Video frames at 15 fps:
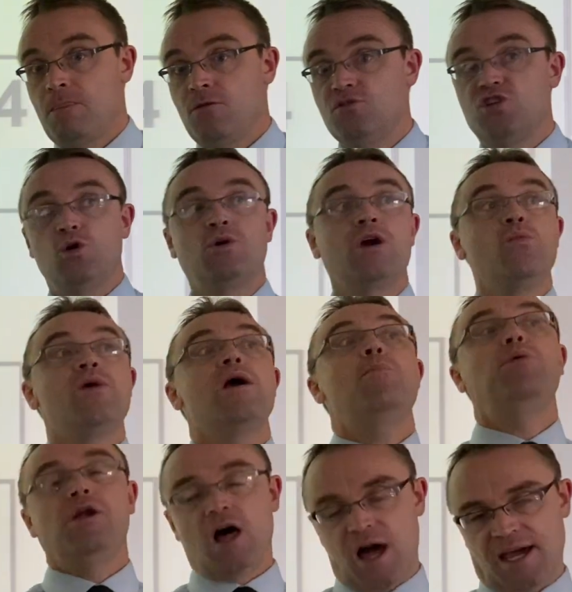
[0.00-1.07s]
And so can we
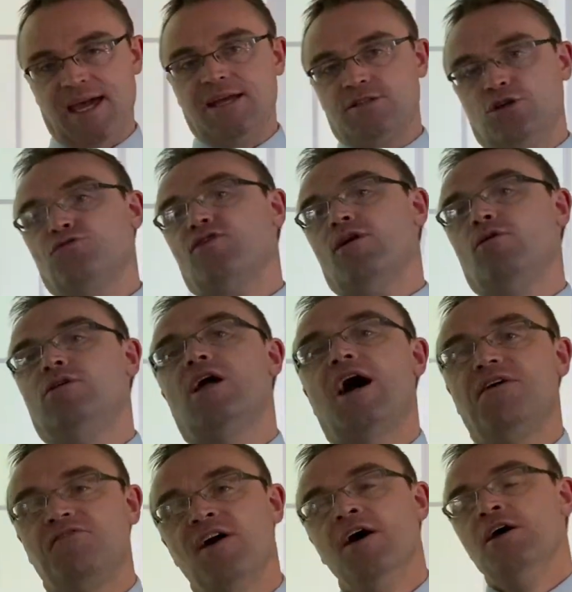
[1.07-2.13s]
apply it to real
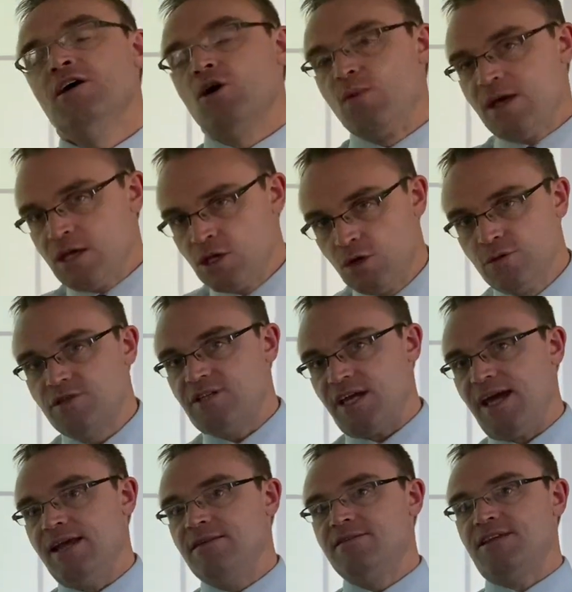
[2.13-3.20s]
life? Can we use
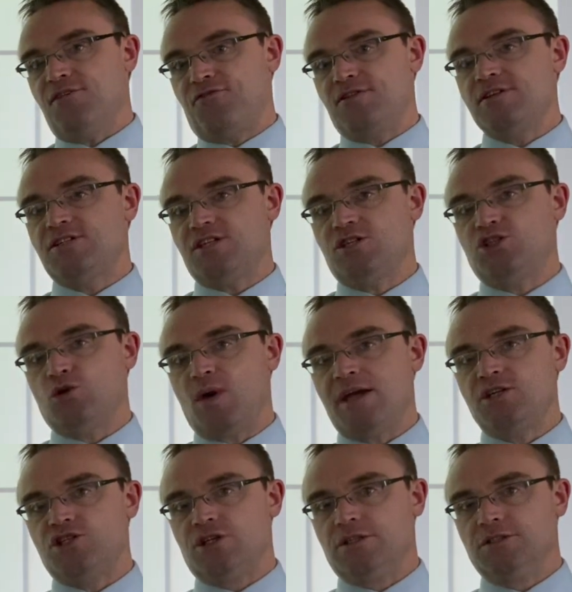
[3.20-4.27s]
it in different
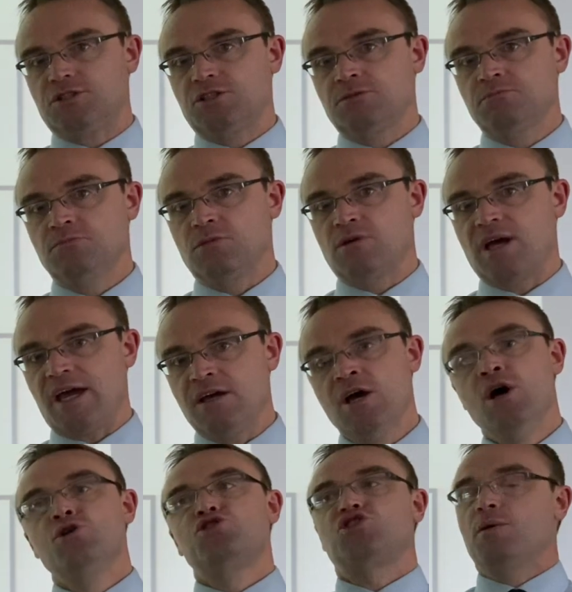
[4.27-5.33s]
situations? Okay,
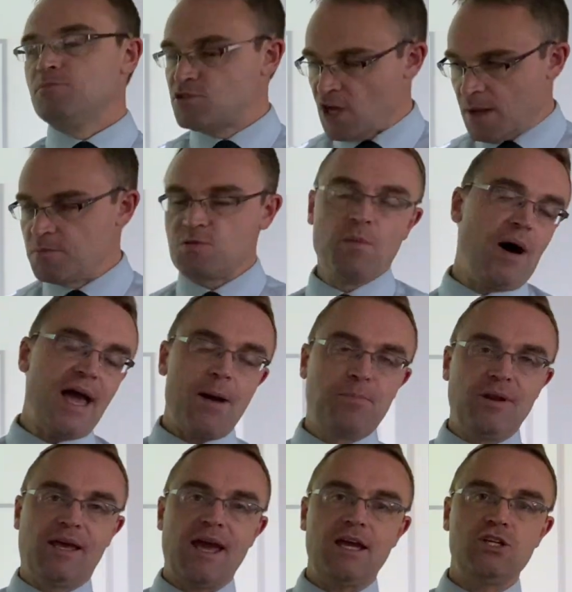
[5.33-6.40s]
sometimes my
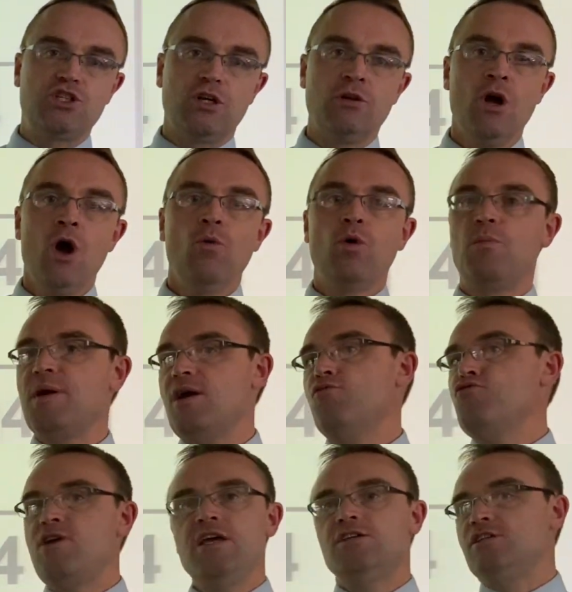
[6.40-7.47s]
application will be a
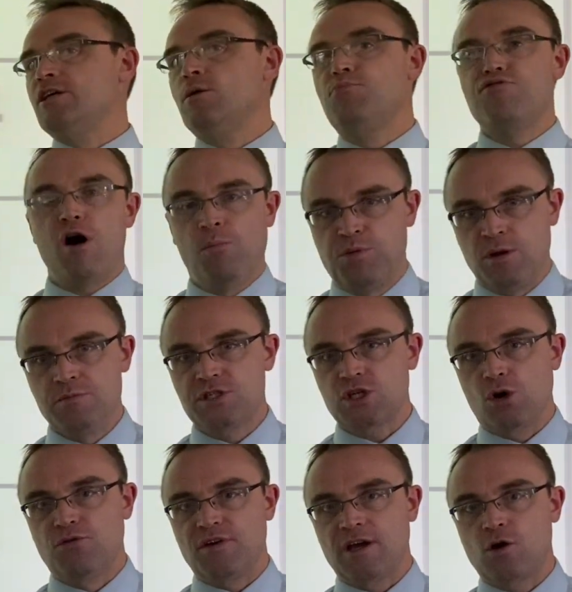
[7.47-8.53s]
reasoning and problem
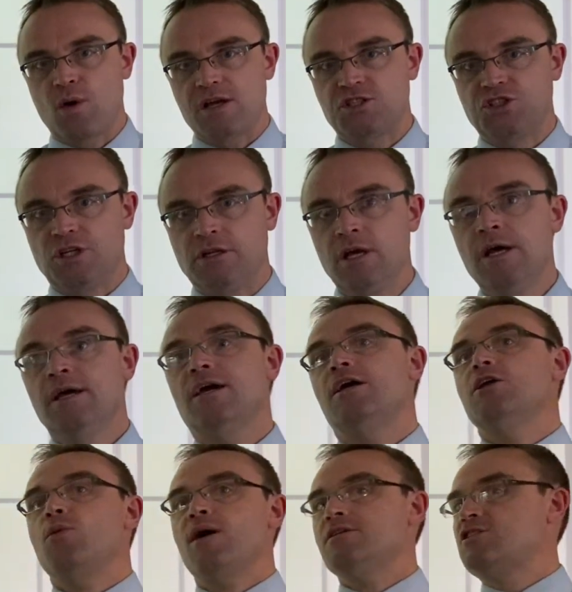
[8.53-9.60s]
solving question. Can
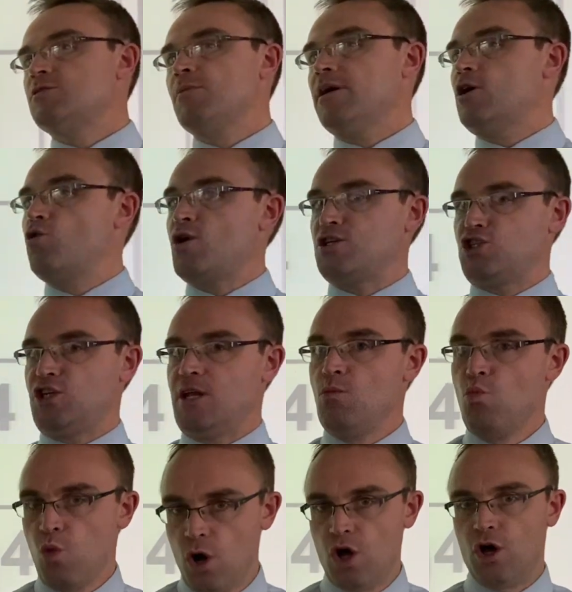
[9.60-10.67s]
you answer my question
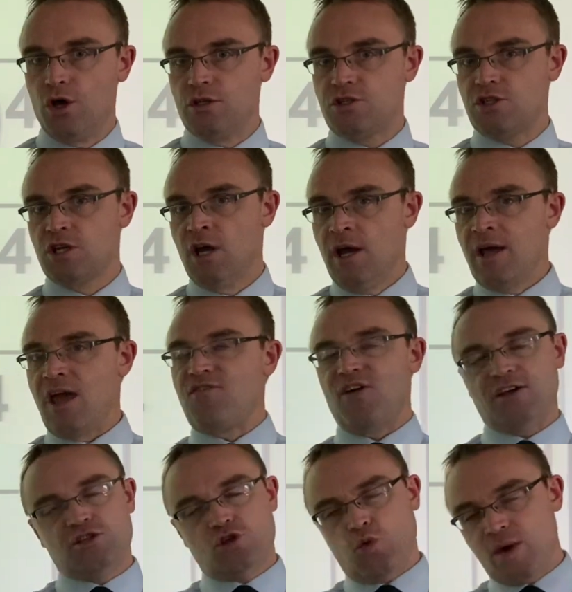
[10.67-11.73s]
in words? If
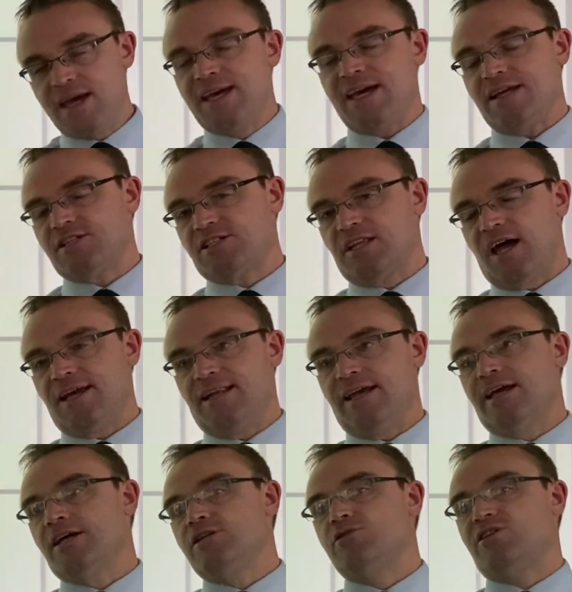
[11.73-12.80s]
I tweak it slightly,
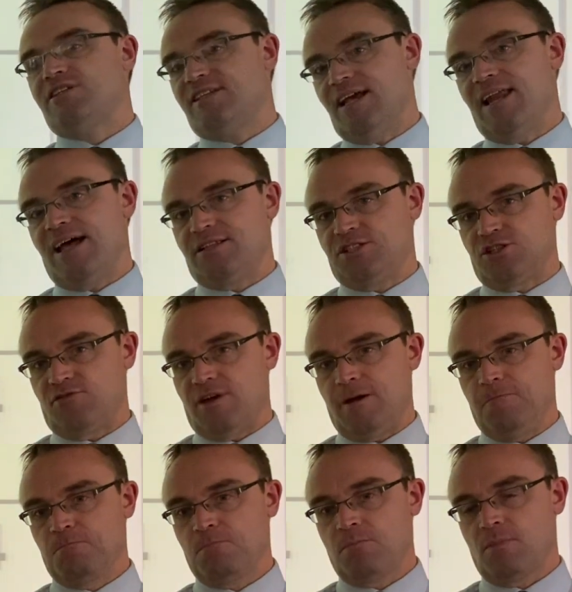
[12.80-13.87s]
can you still answer it?